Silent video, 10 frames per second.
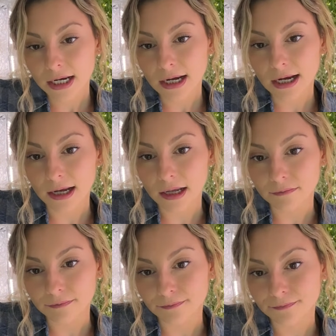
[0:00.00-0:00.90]

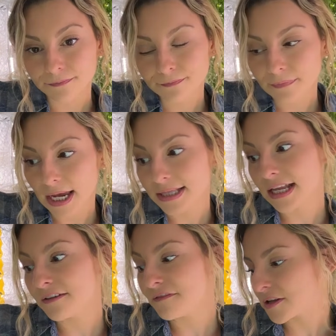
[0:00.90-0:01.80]
and then
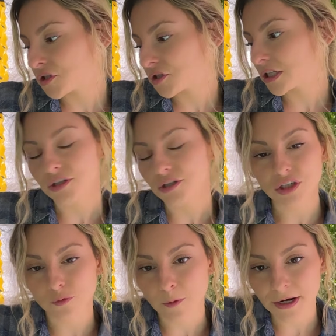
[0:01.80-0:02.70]
eventually it
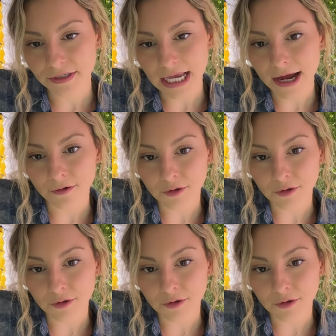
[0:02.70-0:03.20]
just wears out.